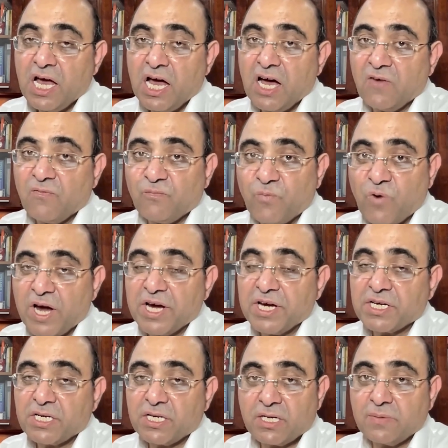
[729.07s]
of
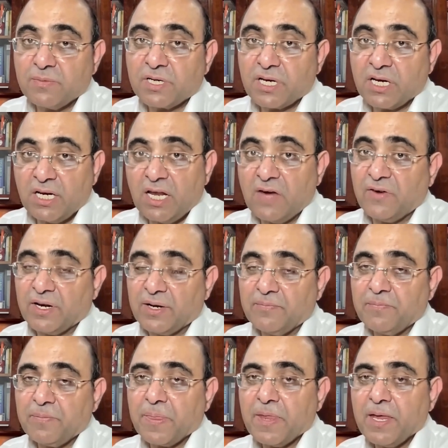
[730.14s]
point number 11.
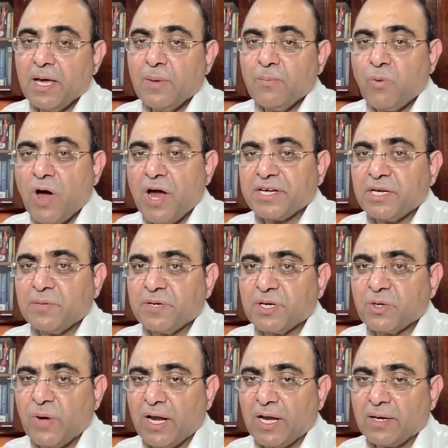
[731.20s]
Point number
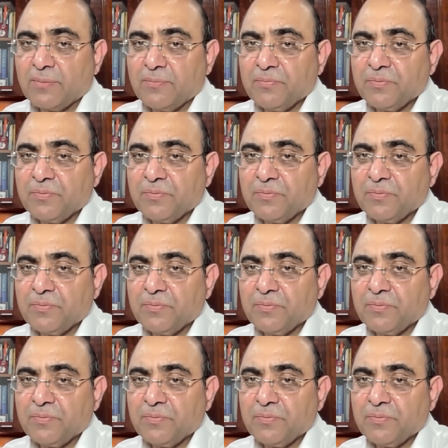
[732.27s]
12,